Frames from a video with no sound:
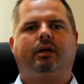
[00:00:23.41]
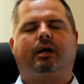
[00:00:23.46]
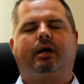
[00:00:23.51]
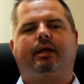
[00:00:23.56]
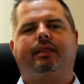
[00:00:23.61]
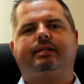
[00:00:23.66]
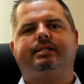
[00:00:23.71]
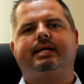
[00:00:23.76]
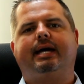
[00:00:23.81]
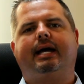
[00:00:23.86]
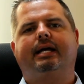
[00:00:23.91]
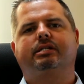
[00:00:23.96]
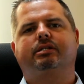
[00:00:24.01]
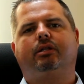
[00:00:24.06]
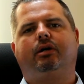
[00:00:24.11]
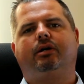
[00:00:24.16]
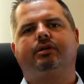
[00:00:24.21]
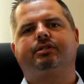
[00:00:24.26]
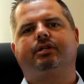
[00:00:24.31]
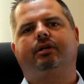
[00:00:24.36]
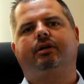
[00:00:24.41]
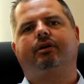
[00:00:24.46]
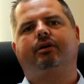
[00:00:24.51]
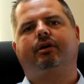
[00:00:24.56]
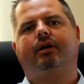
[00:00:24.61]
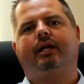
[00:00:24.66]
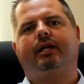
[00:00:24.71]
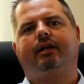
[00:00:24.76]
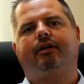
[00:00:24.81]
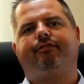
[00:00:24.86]
Uh, the tax laws that
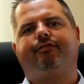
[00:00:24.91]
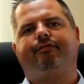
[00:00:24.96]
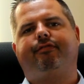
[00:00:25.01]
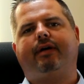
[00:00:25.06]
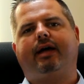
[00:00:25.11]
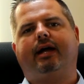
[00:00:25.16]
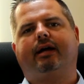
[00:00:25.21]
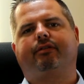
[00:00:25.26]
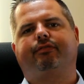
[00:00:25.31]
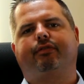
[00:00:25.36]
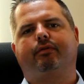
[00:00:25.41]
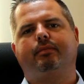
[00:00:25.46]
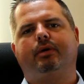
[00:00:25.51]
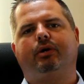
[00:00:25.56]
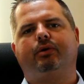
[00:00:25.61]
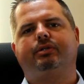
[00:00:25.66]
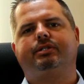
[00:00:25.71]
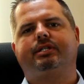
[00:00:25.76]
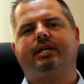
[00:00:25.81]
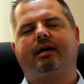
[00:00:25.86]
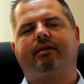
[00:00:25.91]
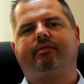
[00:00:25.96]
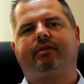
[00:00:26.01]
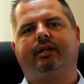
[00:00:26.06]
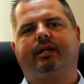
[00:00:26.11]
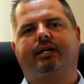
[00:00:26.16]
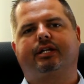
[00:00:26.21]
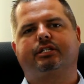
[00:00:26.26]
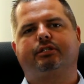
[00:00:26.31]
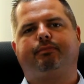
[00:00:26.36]
are in effect from
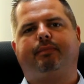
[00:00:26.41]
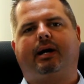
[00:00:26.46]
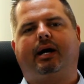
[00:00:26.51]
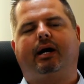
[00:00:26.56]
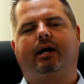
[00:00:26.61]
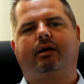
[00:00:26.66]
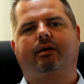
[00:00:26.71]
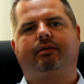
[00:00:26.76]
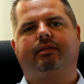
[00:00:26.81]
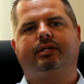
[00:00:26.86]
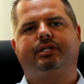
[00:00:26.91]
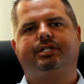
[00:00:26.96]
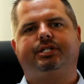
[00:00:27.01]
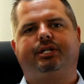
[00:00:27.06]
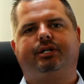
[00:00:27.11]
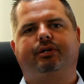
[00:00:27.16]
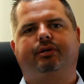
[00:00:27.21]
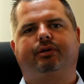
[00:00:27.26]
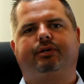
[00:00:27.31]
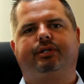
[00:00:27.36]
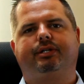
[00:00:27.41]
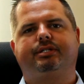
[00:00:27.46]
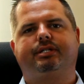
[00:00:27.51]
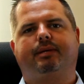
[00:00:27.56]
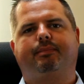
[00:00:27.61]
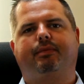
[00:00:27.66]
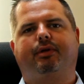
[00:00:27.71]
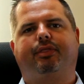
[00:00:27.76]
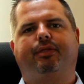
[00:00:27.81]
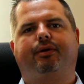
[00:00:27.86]
07 expire this year on
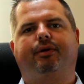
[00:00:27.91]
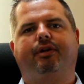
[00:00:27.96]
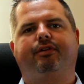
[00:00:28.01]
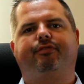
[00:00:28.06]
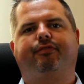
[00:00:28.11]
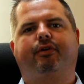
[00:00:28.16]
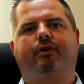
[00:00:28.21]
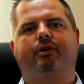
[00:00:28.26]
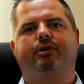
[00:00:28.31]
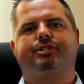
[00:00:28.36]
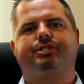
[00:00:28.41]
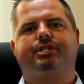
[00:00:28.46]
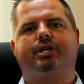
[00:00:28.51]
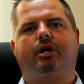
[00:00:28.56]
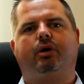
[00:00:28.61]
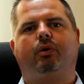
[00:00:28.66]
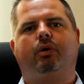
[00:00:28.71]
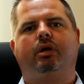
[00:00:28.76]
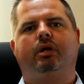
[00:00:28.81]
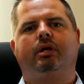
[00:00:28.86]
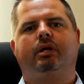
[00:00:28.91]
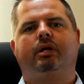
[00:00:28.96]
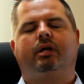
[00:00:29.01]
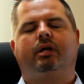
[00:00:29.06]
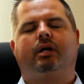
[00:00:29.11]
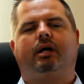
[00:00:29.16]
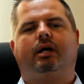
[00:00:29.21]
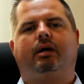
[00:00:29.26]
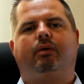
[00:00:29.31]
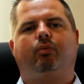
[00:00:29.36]
December 31st, so
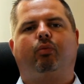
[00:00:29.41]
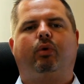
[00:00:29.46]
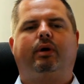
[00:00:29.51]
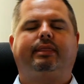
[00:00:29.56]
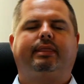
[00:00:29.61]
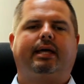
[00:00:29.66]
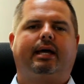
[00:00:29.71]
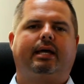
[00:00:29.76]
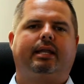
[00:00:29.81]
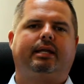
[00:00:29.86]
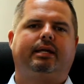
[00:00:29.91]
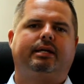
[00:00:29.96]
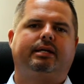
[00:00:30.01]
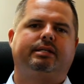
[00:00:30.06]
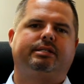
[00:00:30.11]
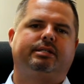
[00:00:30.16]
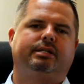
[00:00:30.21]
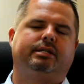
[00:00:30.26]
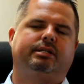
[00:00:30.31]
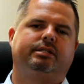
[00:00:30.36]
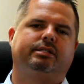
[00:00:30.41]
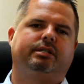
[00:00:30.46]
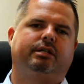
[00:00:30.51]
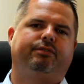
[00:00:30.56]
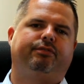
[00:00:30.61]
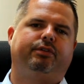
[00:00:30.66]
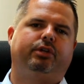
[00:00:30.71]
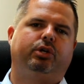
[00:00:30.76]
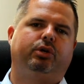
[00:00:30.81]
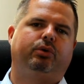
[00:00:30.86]
um, what that is, is
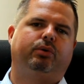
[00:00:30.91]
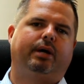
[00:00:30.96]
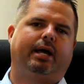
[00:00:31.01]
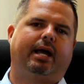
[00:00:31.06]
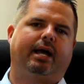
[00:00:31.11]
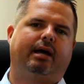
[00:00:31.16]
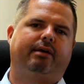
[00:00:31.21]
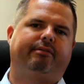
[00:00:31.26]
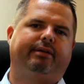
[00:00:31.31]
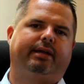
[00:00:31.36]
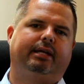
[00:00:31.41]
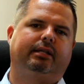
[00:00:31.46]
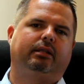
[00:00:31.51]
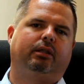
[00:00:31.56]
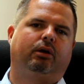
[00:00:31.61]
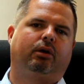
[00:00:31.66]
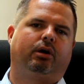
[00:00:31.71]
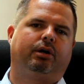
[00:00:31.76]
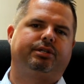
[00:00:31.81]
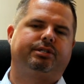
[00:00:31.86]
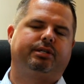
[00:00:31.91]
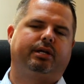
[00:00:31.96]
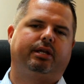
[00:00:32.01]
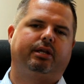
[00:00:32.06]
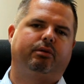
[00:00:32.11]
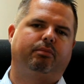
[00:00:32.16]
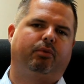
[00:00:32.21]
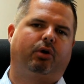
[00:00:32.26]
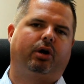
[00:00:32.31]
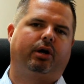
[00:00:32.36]
if you have a loss, say
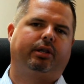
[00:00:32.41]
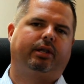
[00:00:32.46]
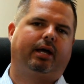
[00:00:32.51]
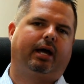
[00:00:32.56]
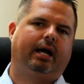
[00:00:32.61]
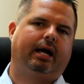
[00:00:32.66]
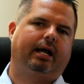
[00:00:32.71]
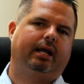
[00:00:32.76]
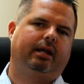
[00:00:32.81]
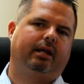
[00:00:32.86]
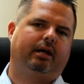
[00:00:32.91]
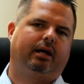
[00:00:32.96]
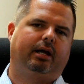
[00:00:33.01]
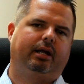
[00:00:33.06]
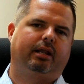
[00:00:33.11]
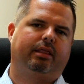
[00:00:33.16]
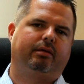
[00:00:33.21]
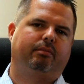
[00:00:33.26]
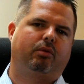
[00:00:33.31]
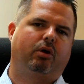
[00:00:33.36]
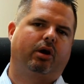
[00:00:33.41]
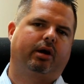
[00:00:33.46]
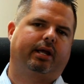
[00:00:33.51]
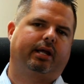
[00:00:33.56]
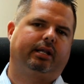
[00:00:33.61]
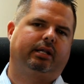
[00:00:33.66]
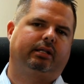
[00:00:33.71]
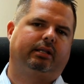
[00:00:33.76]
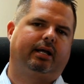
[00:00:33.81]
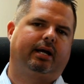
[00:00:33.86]
you bought in the high, height of the
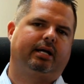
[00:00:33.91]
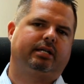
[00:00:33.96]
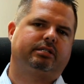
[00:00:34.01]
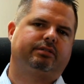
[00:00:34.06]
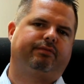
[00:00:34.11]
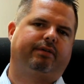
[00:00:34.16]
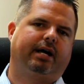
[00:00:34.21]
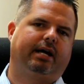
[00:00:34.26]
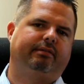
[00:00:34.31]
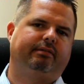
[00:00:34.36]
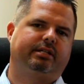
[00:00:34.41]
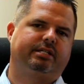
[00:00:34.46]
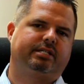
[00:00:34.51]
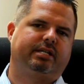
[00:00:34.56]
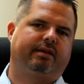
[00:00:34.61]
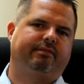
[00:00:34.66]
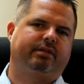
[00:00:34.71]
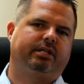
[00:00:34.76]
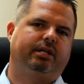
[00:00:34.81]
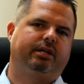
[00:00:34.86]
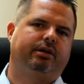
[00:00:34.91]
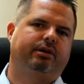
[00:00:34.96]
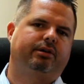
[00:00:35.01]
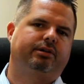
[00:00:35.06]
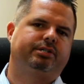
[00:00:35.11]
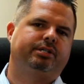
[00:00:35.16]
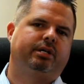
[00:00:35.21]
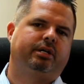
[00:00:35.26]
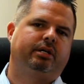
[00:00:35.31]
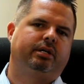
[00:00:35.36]
market in the last five to seven
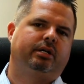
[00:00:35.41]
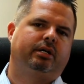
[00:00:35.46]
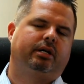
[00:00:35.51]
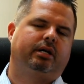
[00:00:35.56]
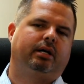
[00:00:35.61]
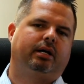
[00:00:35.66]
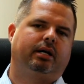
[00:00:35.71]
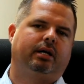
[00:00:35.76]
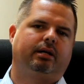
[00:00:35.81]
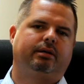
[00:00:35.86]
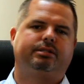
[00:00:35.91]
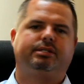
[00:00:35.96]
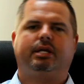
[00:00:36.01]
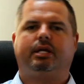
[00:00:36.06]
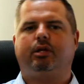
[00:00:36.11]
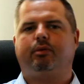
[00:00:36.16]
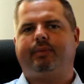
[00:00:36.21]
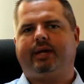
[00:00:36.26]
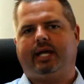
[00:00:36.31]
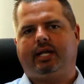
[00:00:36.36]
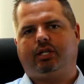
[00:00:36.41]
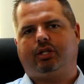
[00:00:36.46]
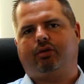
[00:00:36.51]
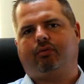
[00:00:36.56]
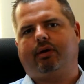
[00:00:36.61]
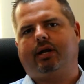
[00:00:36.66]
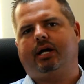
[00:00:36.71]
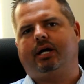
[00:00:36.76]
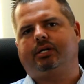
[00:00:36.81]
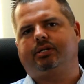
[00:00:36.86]
years, uh, say you paid
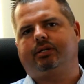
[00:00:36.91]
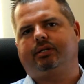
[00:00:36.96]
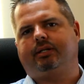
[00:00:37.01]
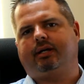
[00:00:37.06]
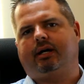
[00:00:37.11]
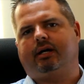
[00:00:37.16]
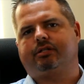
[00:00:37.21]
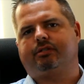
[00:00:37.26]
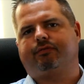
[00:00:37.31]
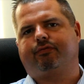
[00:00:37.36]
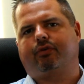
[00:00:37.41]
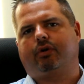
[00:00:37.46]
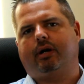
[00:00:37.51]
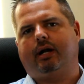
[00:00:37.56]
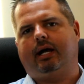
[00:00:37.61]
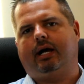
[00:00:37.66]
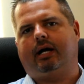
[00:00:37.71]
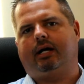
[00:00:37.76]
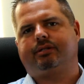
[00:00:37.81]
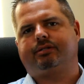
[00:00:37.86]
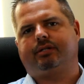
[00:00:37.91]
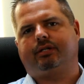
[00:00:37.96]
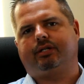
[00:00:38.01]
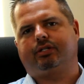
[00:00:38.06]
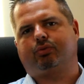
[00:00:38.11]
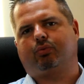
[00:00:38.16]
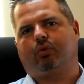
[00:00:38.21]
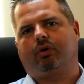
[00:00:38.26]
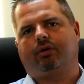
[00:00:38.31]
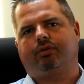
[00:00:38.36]
300000 for a house and
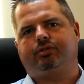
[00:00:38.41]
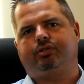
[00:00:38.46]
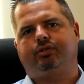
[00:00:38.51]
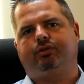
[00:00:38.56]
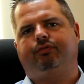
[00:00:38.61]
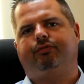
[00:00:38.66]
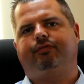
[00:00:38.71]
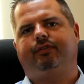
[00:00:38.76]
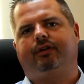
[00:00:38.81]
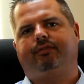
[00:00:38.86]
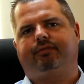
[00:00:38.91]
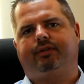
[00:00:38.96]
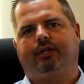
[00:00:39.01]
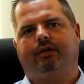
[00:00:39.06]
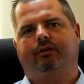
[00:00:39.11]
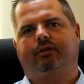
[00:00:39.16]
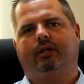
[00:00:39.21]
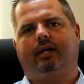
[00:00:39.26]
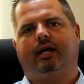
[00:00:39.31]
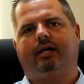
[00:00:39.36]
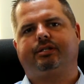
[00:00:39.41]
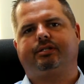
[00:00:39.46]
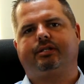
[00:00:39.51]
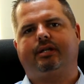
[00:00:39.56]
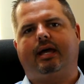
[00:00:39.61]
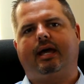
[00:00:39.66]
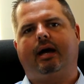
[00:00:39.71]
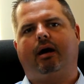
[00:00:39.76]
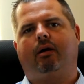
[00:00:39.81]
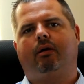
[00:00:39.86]
it's worth 250 or less
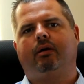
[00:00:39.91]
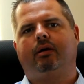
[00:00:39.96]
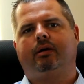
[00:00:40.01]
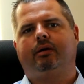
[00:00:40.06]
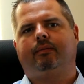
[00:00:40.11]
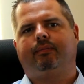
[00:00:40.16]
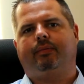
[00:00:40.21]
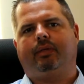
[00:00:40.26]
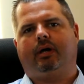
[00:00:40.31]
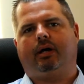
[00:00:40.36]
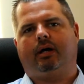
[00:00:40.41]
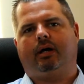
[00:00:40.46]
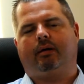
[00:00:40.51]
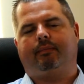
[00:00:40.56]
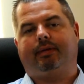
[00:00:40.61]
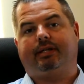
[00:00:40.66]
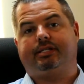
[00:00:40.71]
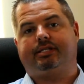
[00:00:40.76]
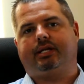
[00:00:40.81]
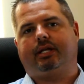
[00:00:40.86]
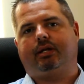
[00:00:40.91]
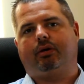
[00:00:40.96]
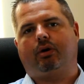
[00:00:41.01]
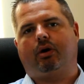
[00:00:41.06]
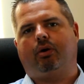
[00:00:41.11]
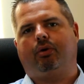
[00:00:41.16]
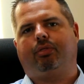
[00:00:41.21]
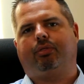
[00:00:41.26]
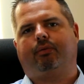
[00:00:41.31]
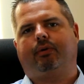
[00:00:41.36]
now, um, and say you
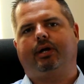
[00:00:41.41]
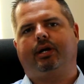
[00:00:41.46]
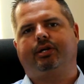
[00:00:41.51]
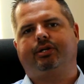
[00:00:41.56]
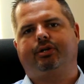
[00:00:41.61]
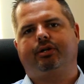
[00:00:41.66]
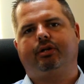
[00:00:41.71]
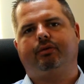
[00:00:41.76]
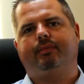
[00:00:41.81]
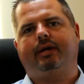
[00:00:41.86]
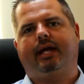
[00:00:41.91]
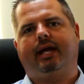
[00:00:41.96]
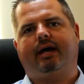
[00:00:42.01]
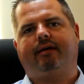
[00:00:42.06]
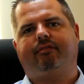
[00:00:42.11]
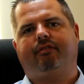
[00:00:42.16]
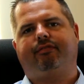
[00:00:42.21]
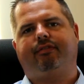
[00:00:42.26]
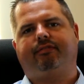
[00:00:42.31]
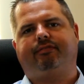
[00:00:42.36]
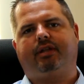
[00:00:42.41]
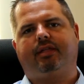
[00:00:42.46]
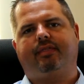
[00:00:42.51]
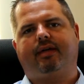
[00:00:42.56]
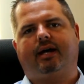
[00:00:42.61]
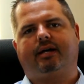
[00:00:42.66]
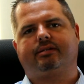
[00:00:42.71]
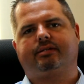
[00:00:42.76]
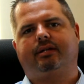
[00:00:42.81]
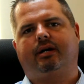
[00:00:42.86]
owe 300 you may have a
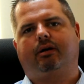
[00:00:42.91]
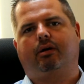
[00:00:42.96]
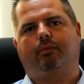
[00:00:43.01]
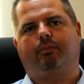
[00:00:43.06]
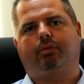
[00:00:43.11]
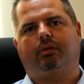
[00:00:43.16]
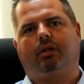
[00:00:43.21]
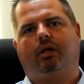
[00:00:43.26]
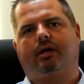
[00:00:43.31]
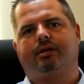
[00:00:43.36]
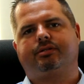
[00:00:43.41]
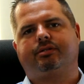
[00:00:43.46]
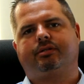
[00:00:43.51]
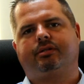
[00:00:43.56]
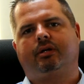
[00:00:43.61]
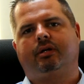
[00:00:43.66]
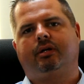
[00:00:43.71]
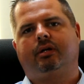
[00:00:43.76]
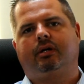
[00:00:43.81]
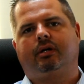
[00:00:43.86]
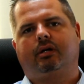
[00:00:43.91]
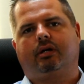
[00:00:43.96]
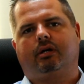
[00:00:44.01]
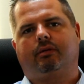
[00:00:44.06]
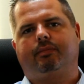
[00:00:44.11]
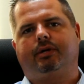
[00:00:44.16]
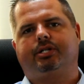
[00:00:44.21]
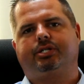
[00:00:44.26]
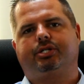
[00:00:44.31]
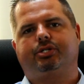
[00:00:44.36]
$50,000 plus
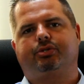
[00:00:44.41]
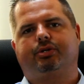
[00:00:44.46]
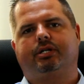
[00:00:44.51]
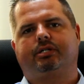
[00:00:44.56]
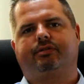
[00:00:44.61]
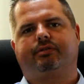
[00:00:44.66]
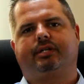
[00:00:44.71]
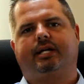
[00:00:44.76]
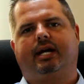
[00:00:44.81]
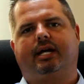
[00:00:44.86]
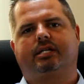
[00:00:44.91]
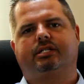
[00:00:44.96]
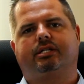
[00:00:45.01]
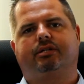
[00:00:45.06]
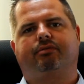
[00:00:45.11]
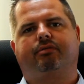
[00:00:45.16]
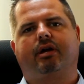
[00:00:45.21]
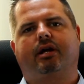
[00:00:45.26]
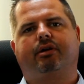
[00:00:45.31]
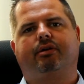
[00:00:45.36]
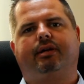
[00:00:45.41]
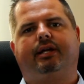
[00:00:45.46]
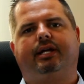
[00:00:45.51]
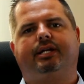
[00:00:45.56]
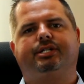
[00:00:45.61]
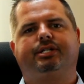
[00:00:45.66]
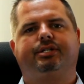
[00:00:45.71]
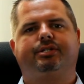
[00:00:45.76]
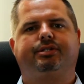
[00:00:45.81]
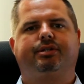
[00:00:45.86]
commission, transfer tax, and
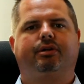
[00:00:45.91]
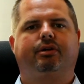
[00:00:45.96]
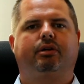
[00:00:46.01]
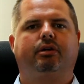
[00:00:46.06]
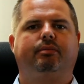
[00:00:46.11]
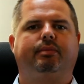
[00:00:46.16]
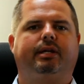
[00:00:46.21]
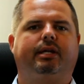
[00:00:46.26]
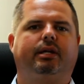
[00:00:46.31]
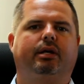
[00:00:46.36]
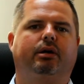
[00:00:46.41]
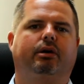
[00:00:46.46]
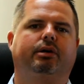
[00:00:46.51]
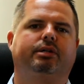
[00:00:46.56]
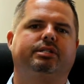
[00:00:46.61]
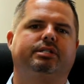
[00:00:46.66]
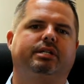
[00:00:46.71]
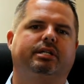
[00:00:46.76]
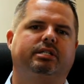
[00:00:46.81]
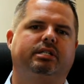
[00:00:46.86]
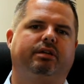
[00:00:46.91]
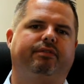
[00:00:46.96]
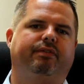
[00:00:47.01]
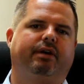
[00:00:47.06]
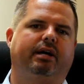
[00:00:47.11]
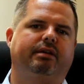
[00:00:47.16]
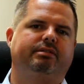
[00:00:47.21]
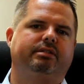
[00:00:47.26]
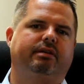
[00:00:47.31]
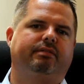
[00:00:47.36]
recordation, so it could be, you know, a
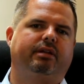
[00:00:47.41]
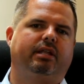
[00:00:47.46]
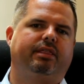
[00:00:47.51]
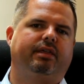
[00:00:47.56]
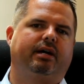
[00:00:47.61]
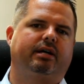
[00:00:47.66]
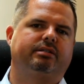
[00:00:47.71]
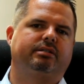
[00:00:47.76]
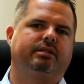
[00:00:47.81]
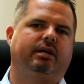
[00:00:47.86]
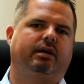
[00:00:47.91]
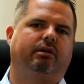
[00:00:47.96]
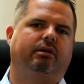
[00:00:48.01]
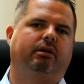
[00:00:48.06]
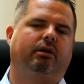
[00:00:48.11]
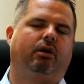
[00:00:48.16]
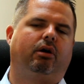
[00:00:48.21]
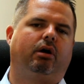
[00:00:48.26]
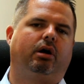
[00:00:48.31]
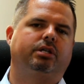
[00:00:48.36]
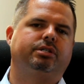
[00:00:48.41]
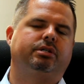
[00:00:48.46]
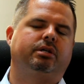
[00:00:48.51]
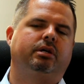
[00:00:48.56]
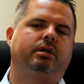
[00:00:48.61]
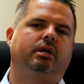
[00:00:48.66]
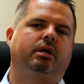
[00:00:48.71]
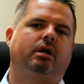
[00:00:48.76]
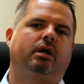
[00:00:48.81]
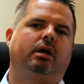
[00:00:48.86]
sixty-five, seventy thousand dollar loss,
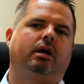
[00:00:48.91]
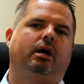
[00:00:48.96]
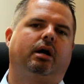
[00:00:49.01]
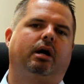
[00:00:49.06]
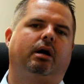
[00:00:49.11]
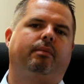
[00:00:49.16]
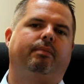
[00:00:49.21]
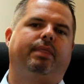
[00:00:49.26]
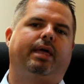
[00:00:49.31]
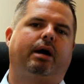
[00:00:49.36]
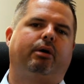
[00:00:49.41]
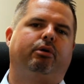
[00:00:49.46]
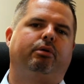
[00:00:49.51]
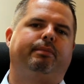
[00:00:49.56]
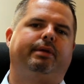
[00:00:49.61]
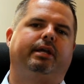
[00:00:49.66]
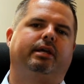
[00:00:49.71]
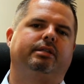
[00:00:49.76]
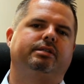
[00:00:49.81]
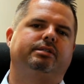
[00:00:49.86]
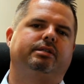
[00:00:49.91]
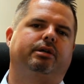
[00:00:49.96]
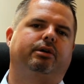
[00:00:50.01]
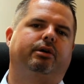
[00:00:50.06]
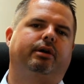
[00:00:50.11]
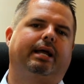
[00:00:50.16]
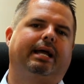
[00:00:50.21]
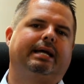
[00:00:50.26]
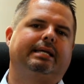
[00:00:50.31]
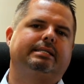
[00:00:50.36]
um, that would be
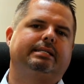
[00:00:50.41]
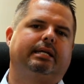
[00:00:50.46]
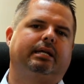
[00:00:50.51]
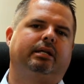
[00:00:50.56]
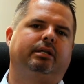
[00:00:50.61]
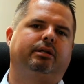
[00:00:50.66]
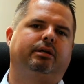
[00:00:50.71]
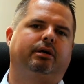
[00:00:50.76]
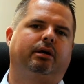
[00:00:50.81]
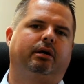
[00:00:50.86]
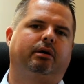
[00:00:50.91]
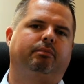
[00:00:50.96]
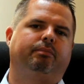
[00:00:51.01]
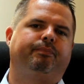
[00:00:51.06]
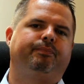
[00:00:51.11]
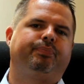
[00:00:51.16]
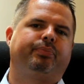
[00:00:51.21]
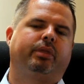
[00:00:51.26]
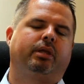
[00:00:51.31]
considered as income.